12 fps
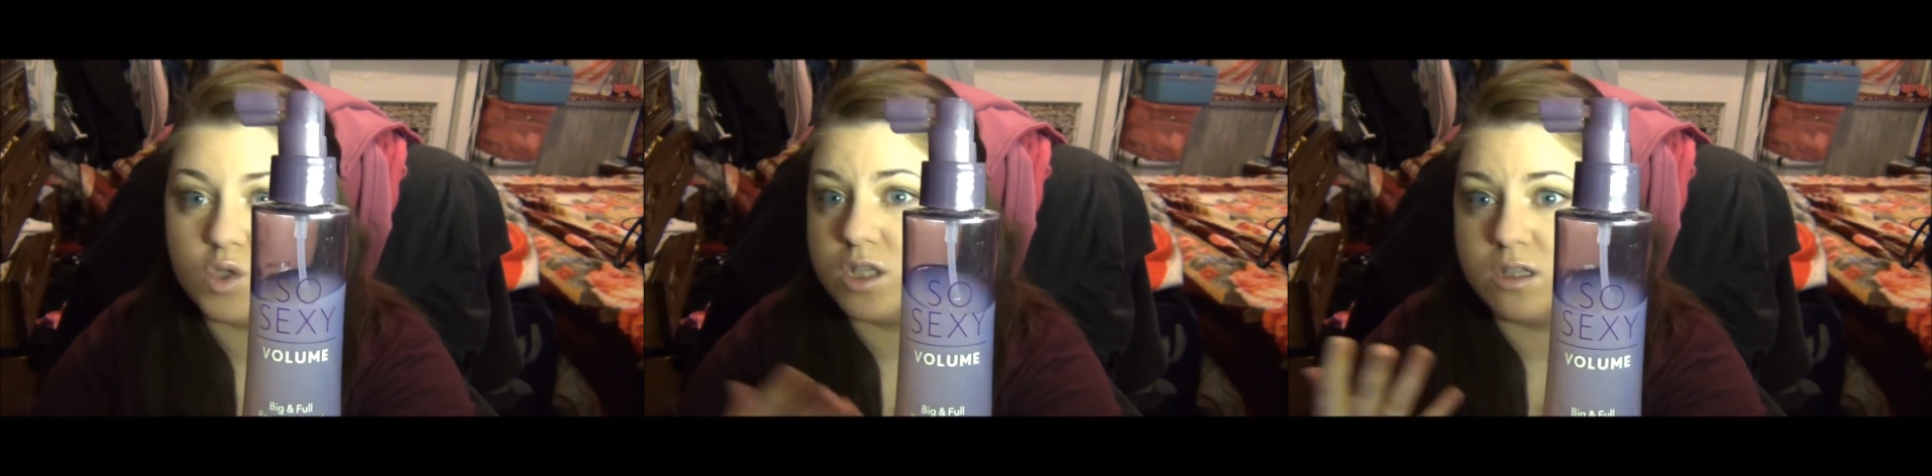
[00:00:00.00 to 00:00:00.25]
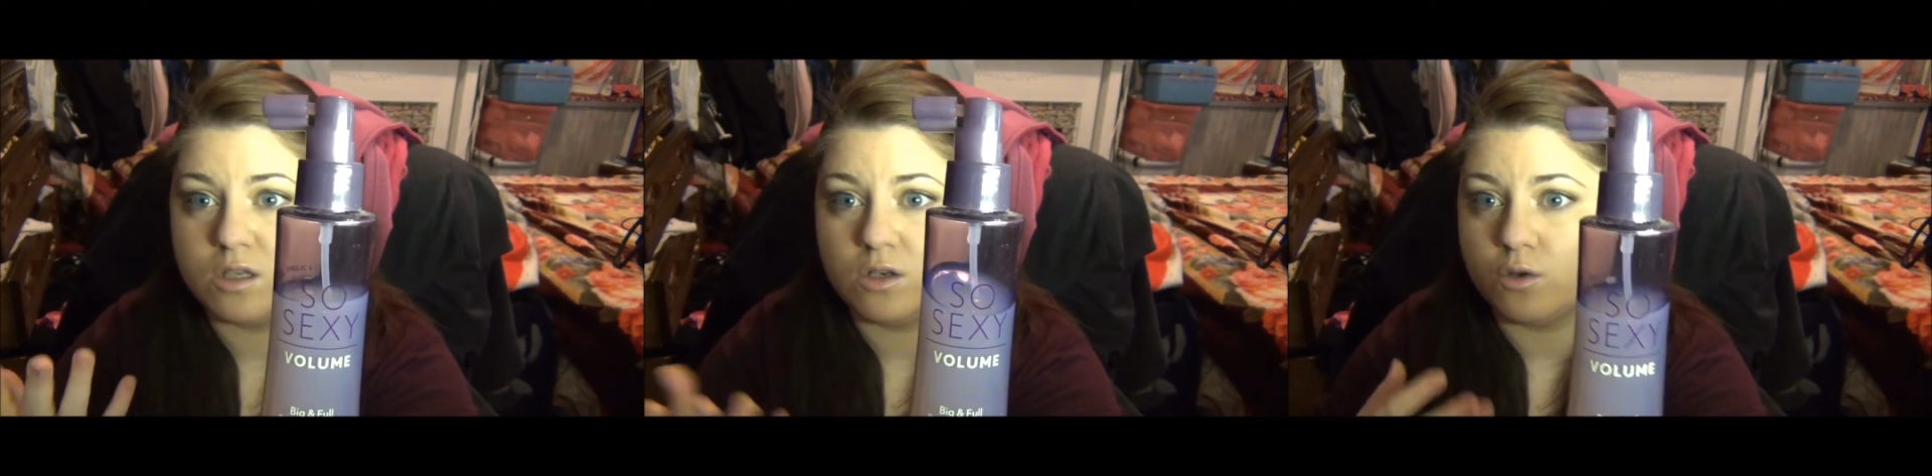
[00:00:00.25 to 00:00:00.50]

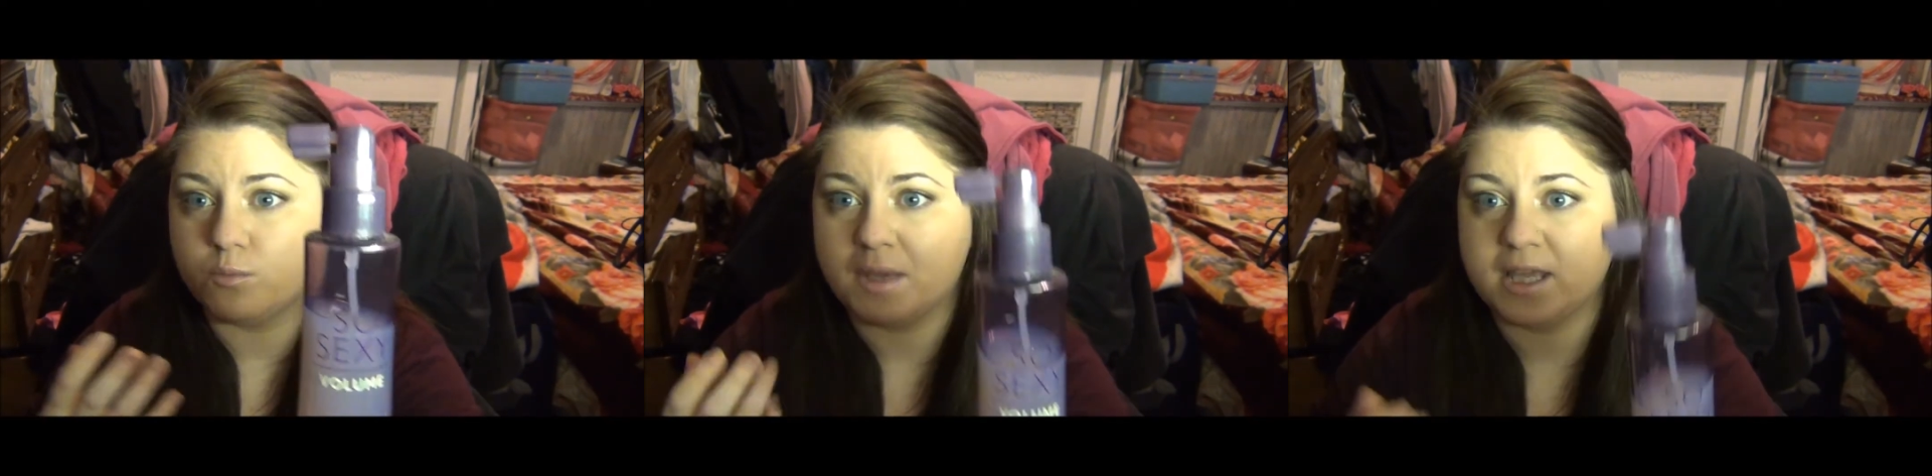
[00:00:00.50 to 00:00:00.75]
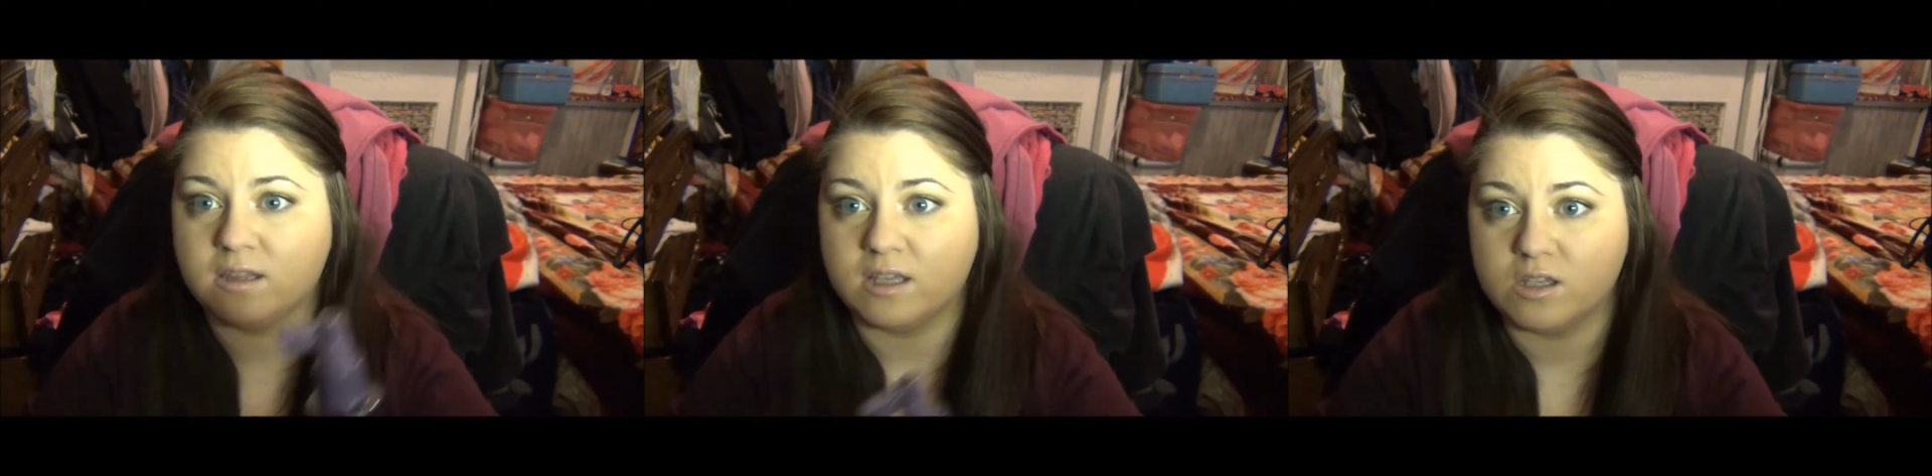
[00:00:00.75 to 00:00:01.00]
just,
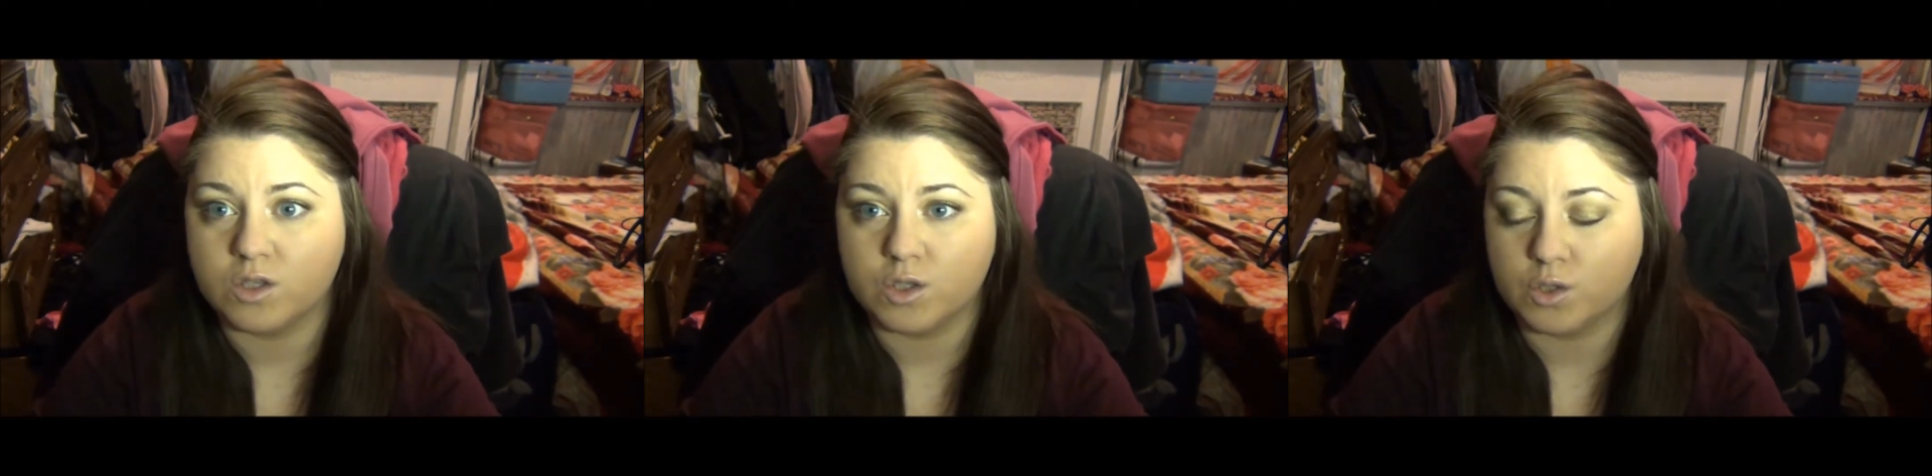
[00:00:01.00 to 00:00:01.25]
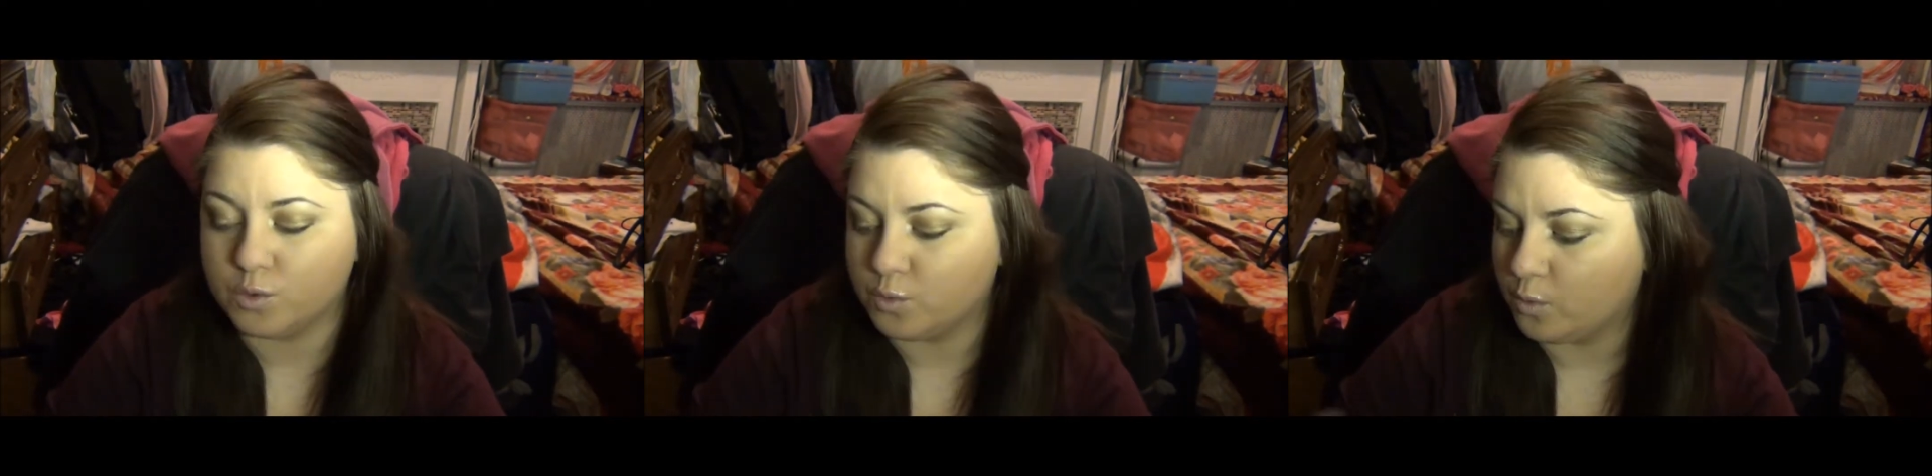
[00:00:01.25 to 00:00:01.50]
mainly
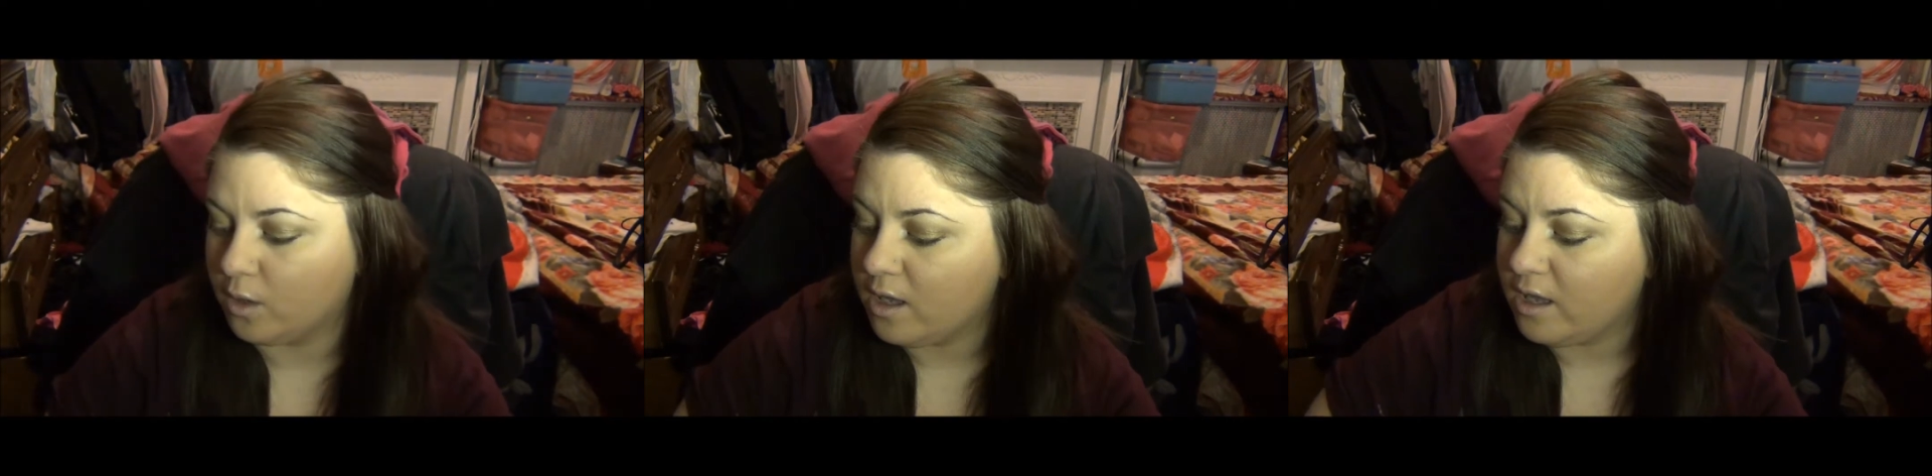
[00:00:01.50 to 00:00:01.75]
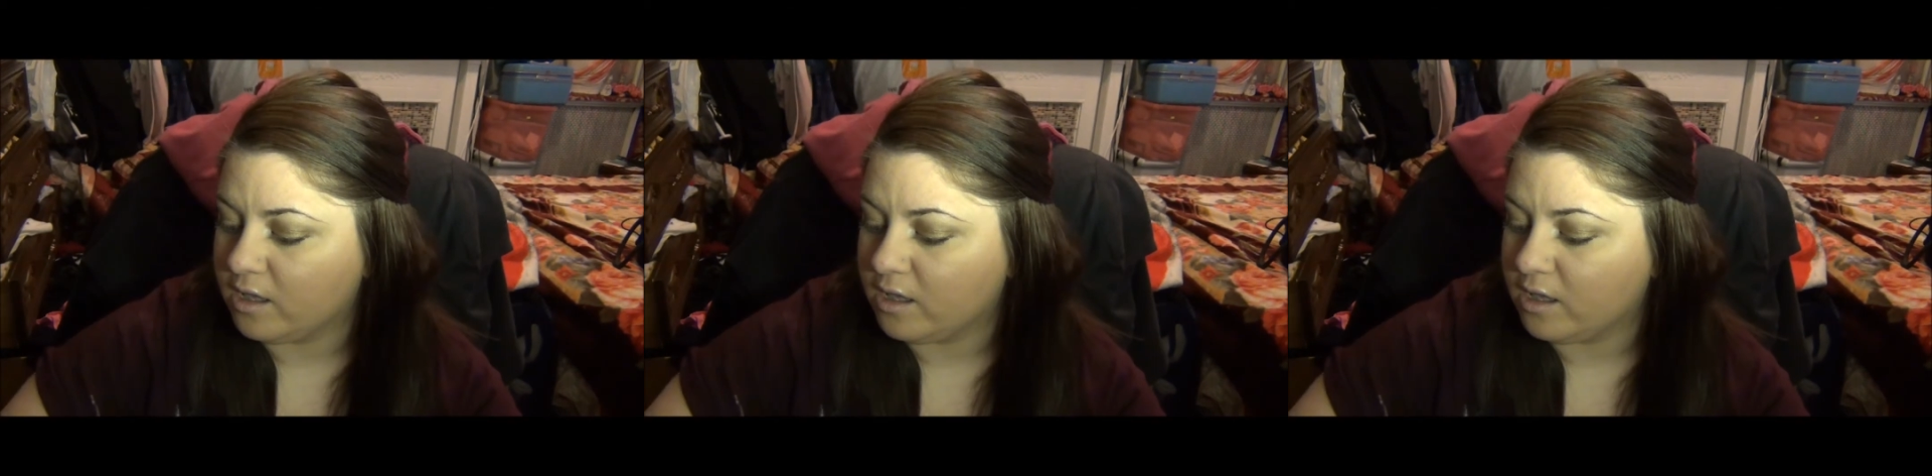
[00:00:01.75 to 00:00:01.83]
to